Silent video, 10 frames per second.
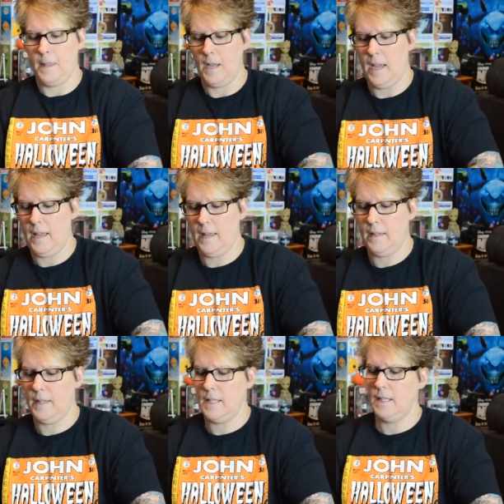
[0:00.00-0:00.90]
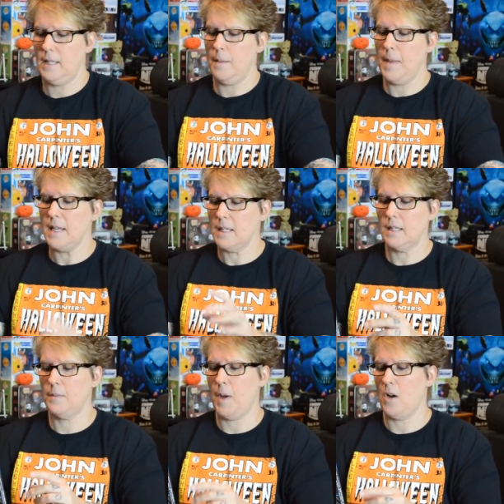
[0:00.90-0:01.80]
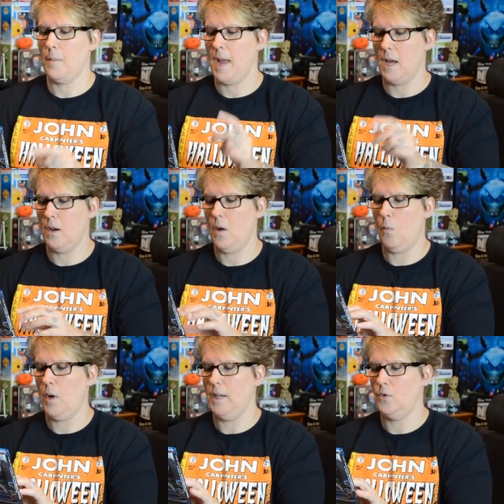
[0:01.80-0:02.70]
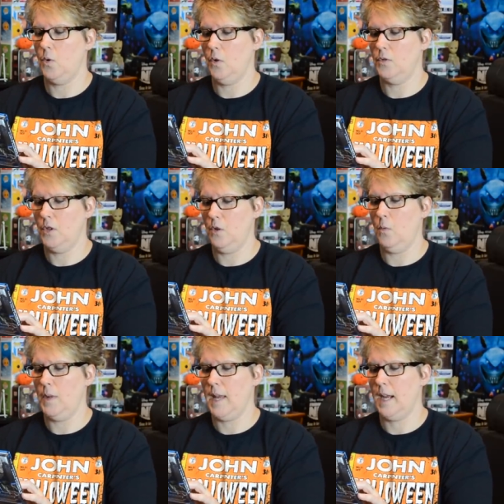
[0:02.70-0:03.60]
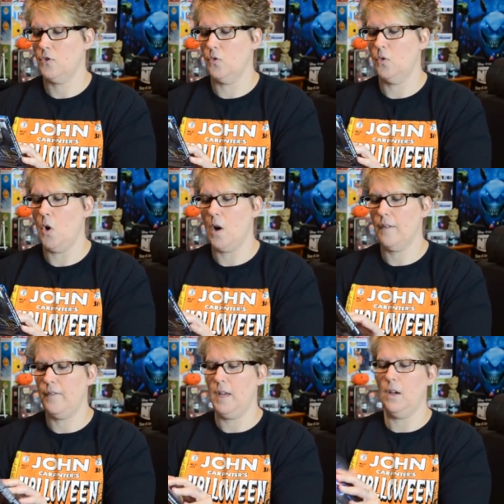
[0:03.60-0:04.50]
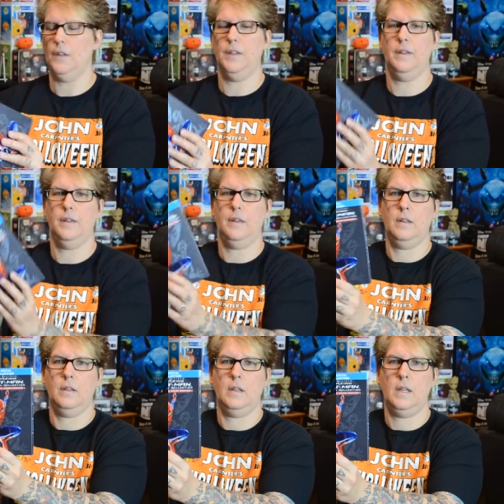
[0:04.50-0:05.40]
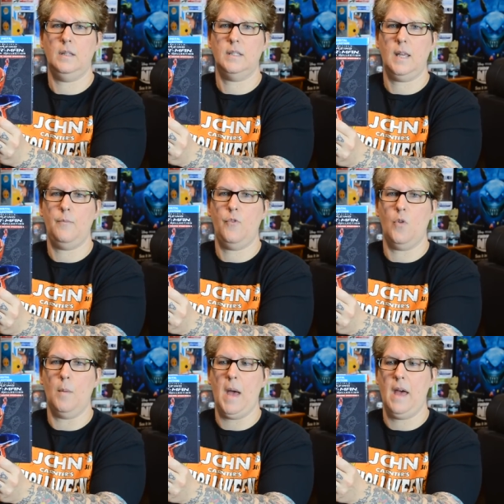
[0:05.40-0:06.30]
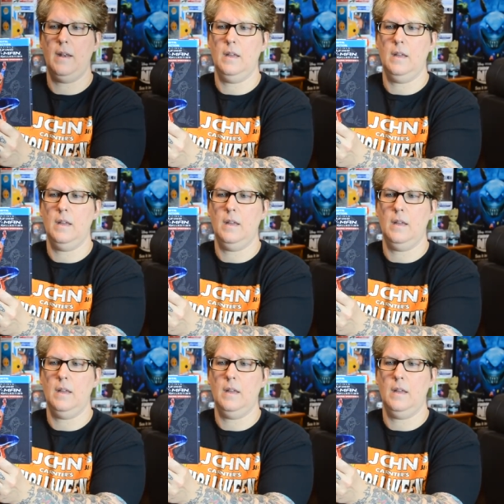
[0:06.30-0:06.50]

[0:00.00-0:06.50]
And they did The Amazing Spider-Man 1 and 2 with Andrew Garfield in the same format.